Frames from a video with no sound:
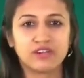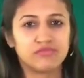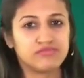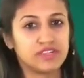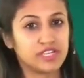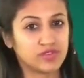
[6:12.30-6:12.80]

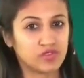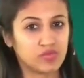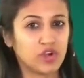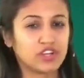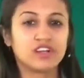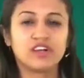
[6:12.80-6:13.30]
fill it with
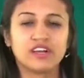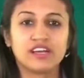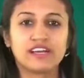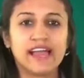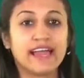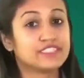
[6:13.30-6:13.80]
water,
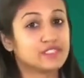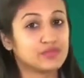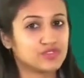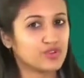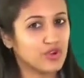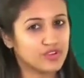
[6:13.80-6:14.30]
add some
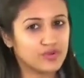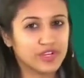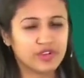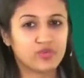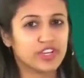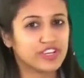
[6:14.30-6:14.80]
salt to it.
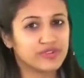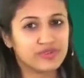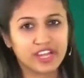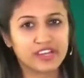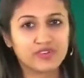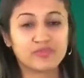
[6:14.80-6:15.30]
Why do you do
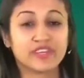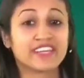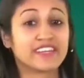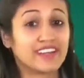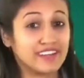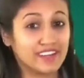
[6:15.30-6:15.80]
that? To make
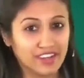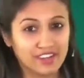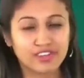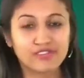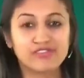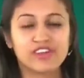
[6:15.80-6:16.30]
it
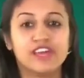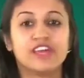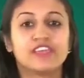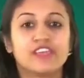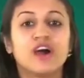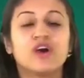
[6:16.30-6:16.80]
conductive.
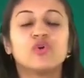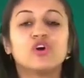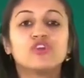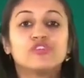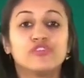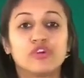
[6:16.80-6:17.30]
Now,
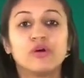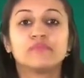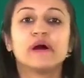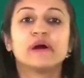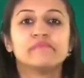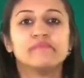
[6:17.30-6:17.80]
drop
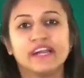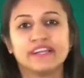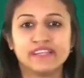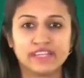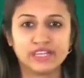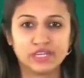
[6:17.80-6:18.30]
a
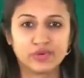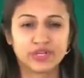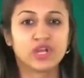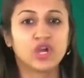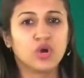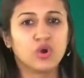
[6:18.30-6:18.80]
battery into it.
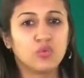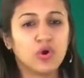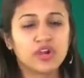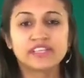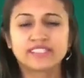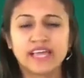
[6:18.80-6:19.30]

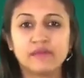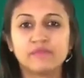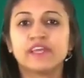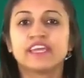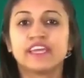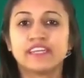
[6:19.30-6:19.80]
What is
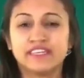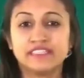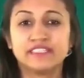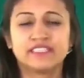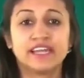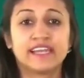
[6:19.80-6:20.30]
happening
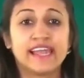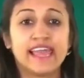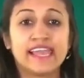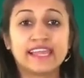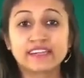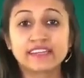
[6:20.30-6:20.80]
is that an
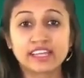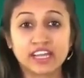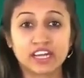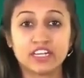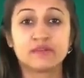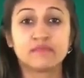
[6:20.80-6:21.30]
electric
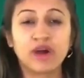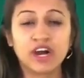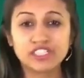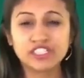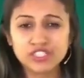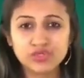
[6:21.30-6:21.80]
current
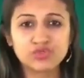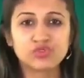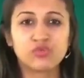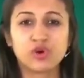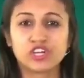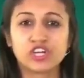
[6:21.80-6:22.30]
passes through the
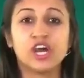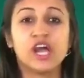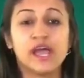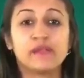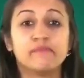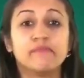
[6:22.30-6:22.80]
water
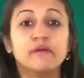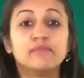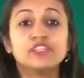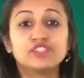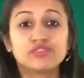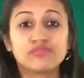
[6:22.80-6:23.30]
and
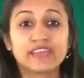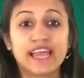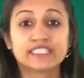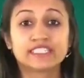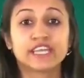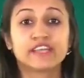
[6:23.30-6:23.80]
bubbles of
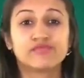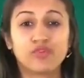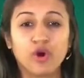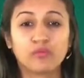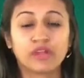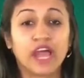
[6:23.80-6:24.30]
gas get
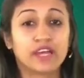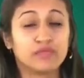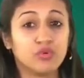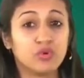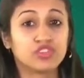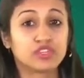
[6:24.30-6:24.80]
formed at
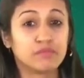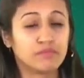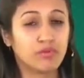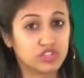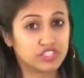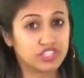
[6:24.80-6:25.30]
both the
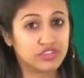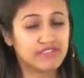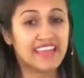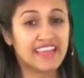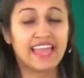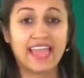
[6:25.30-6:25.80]
positive
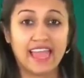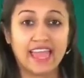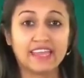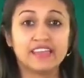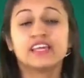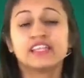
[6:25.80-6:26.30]

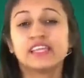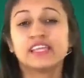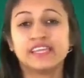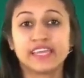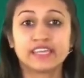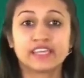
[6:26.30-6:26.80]
and the
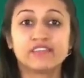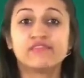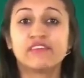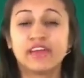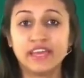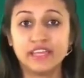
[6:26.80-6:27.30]
negative
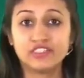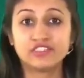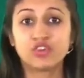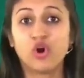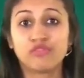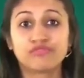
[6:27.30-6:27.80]
ends
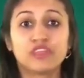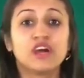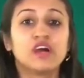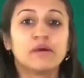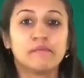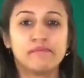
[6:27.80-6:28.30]
of
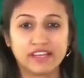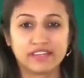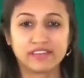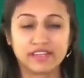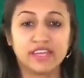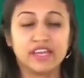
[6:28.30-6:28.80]
the
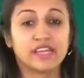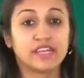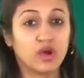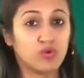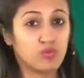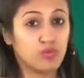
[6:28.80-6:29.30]
battery.
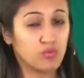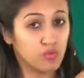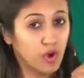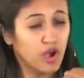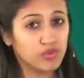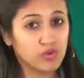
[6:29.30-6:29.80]
Now,
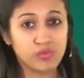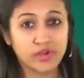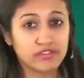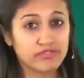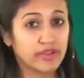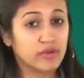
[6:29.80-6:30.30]
how do you
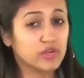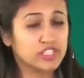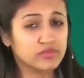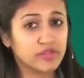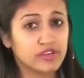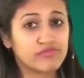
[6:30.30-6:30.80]
verify what
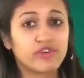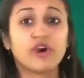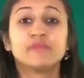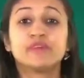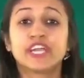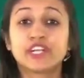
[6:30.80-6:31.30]
is being
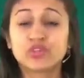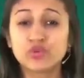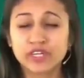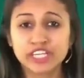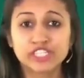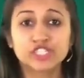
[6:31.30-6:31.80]
formed? Take 2
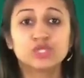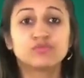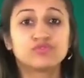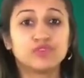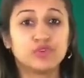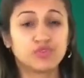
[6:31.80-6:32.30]
test tubes
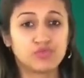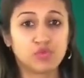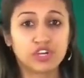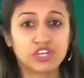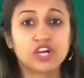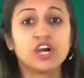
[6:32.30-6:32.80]
filled with
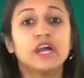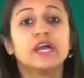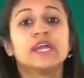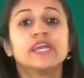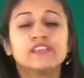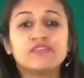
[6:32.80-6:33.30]
water,
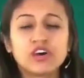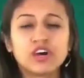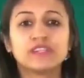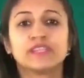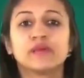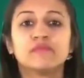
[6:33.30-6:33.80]

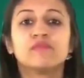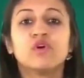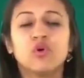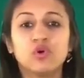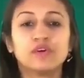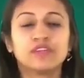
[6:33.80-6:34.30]
invert them
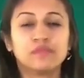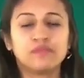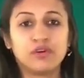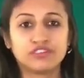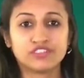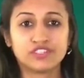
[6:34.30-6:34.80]
over the
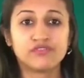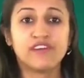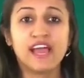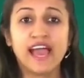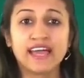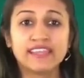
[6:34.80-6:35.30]
positive
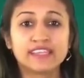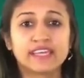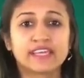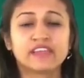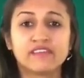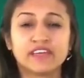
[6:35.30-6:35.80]
and the
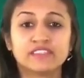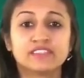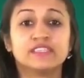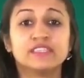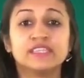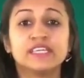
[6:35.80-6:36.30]
negative ends.
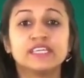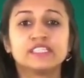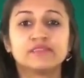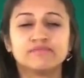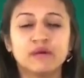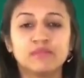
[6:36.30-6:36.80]

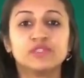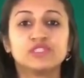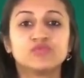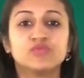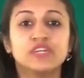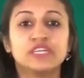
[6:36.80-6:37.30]
These
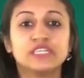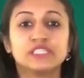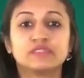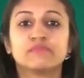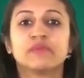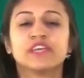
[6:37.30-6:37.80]
bubbles will
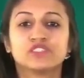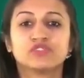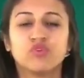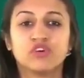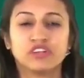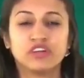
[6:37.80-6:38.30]
displace
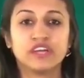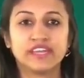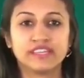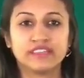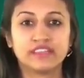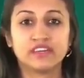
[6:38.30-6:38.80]
water
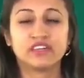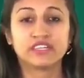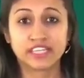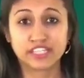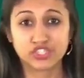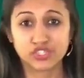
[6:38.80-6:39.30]
in the
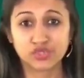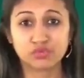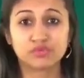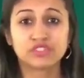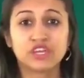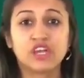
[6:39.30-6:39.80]
test tubes.